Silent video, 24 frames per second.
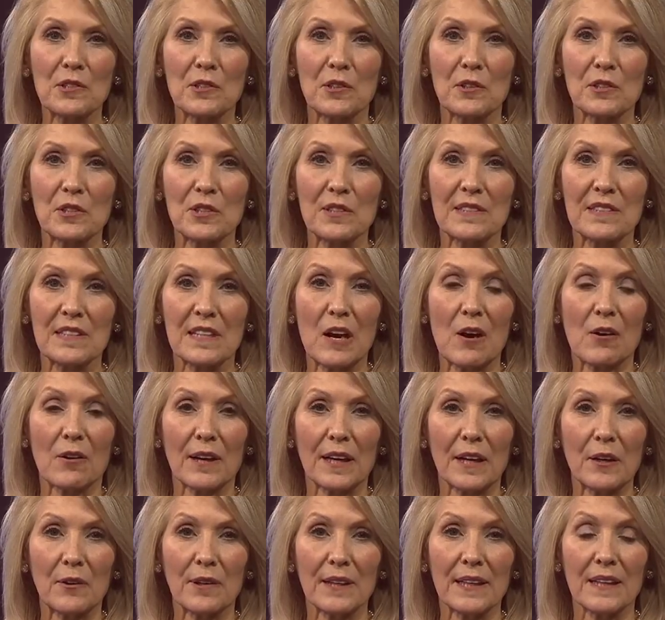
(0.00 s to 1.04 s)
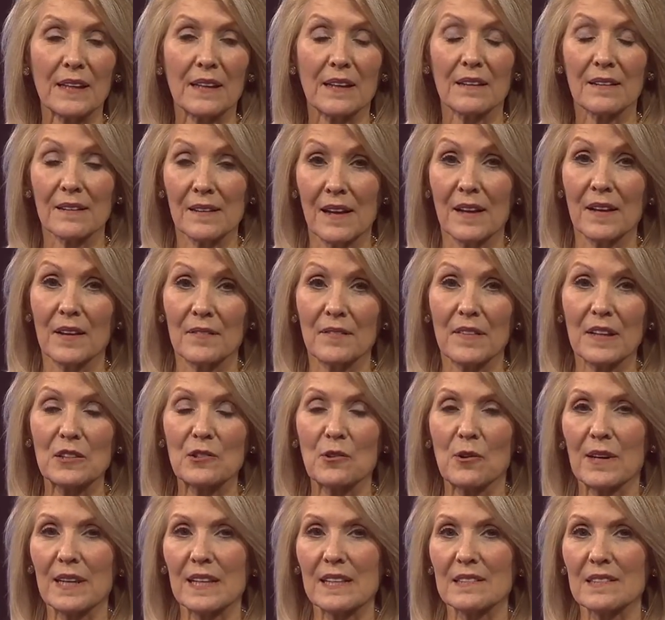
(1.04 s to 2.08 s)
churches in our area,
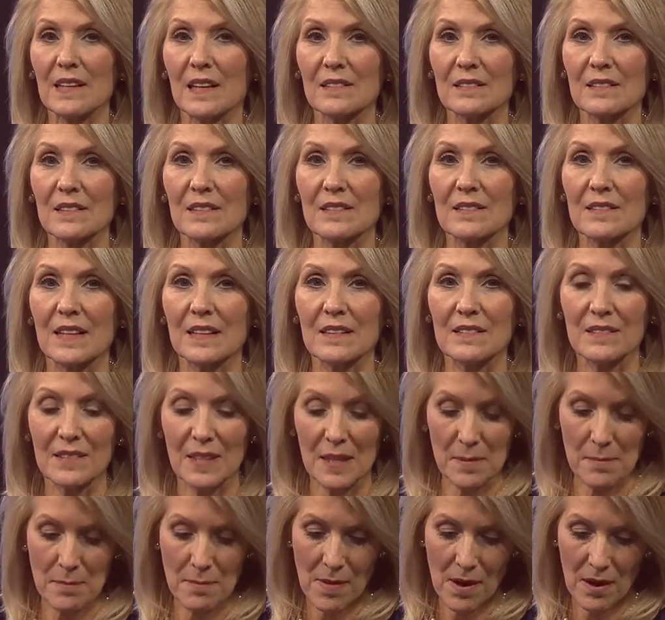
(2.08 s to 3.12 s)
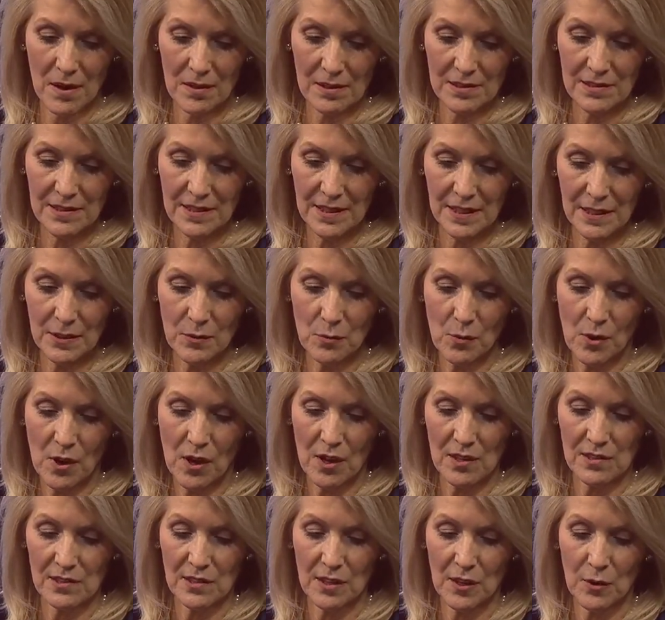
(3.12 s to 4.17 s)
Victoria tells us that St. Mark's in
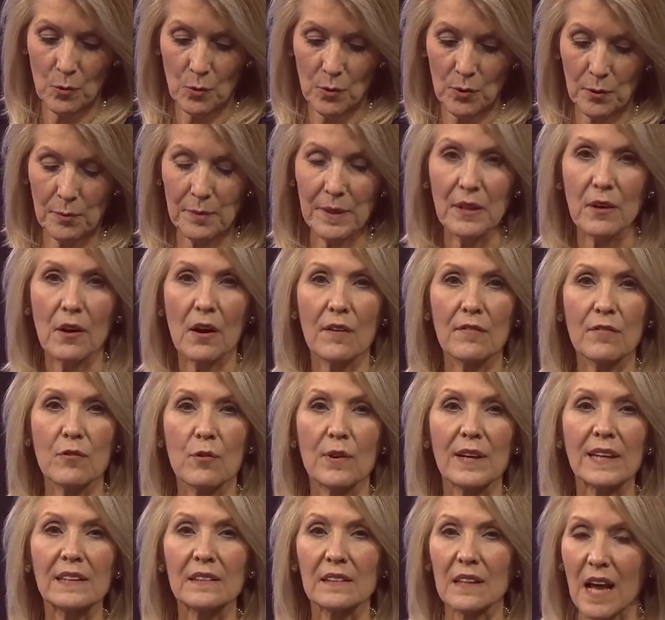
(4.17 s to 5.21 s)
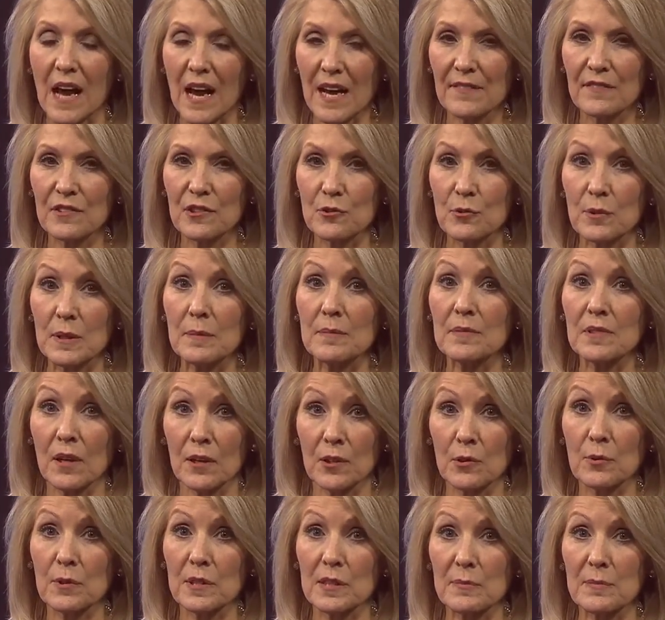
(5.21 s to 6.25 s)
Wausau will be offering live streams on
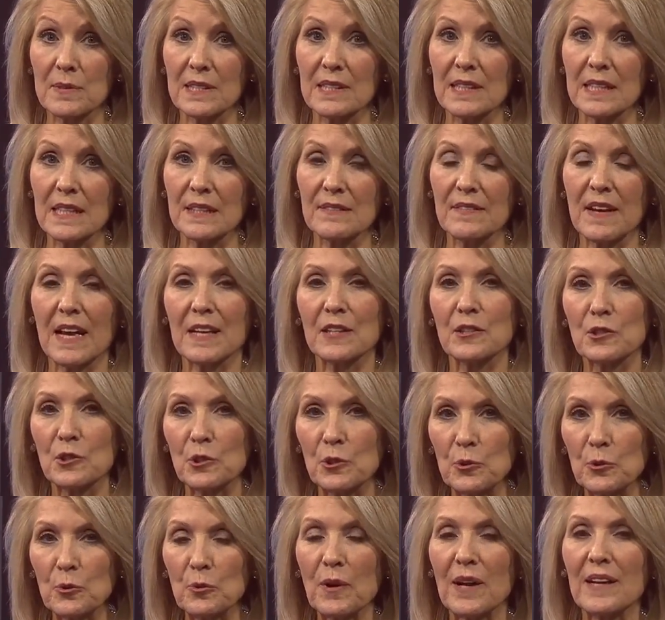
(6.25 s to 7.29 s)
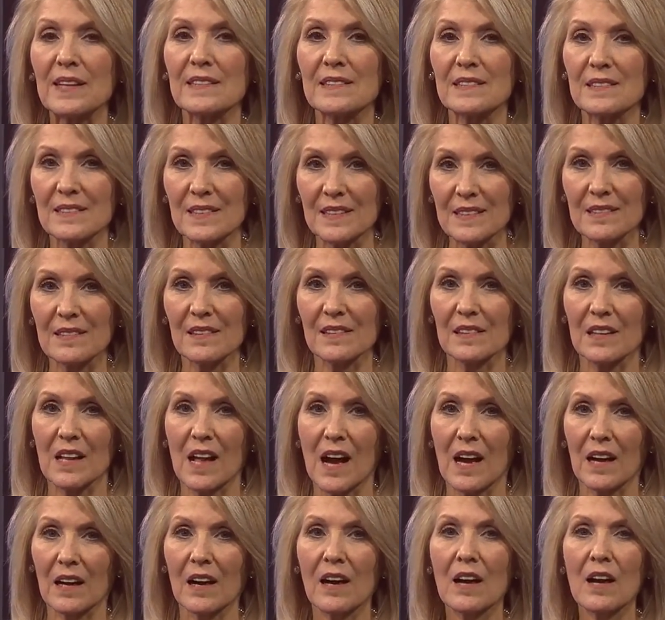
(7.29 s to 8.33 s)
Christmas Eve at 2 and 6
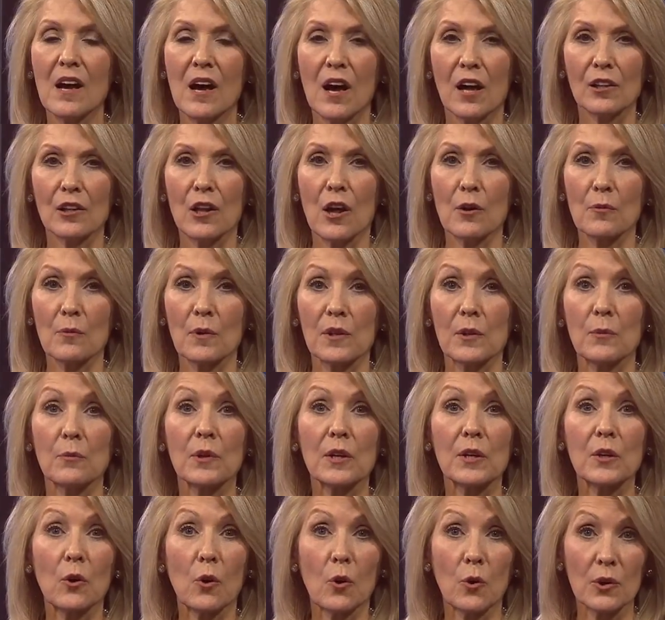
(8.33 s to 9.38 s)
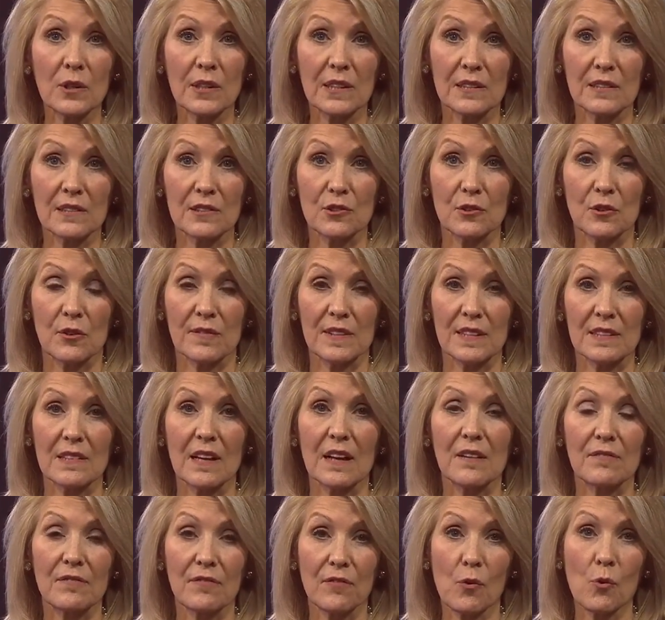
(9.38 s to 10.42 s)
o'clock, along with the recorded service
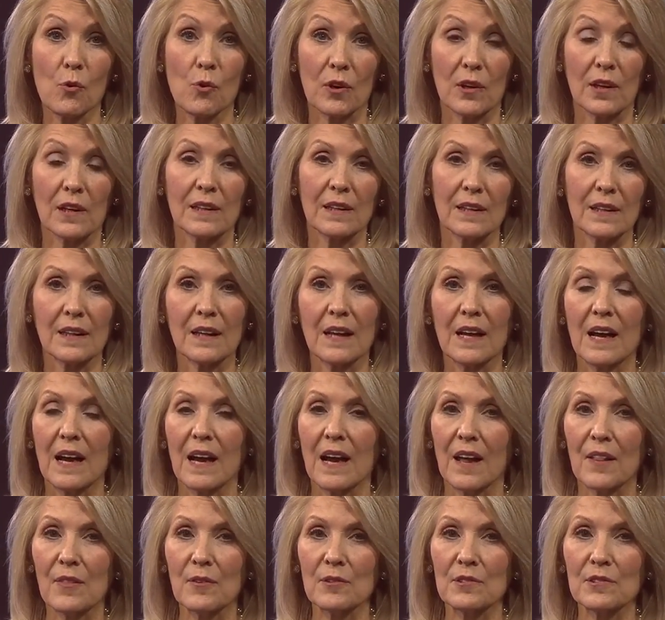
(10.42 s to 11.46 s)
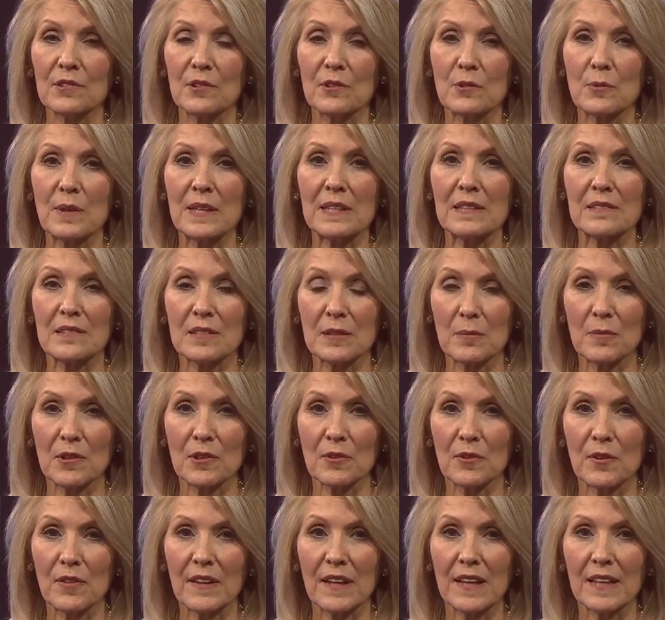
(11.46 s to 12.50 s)
at 4. Others are doing
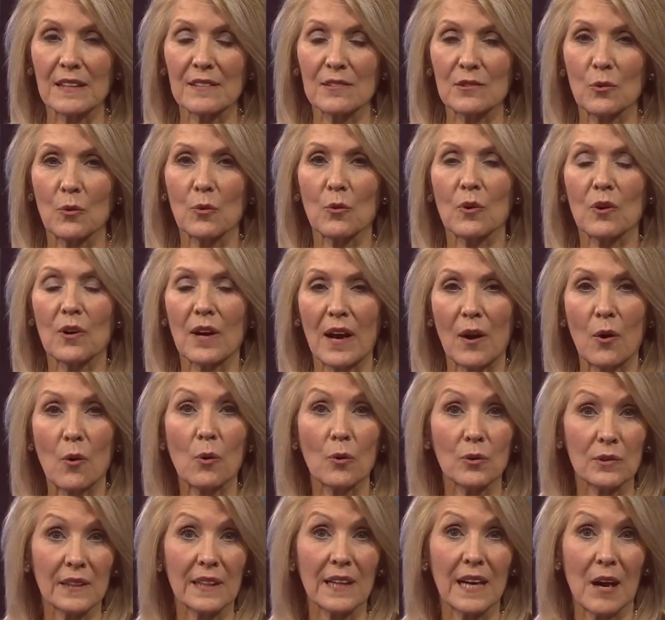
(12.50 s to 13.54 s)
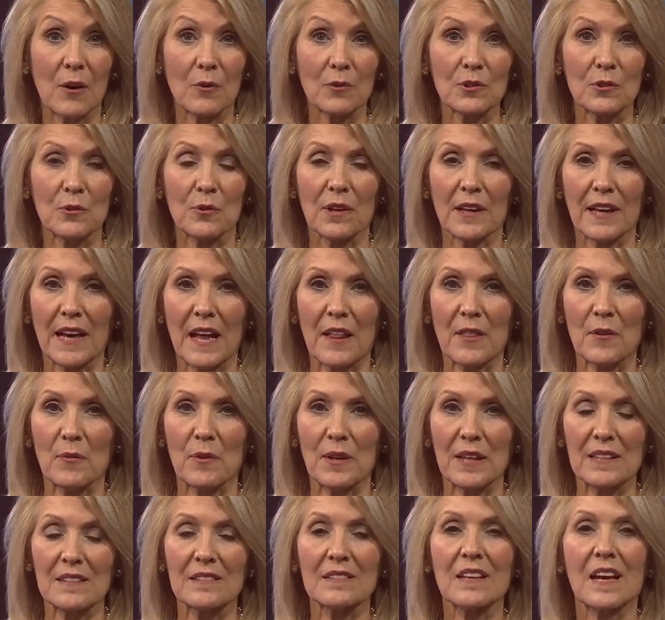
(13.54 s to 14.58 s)
similar things or holding outdoor
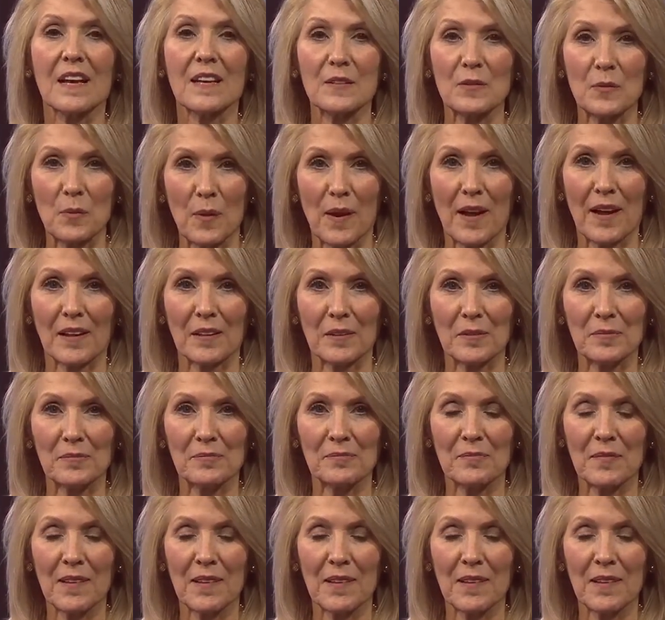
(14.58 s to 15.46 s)
gatherings as well.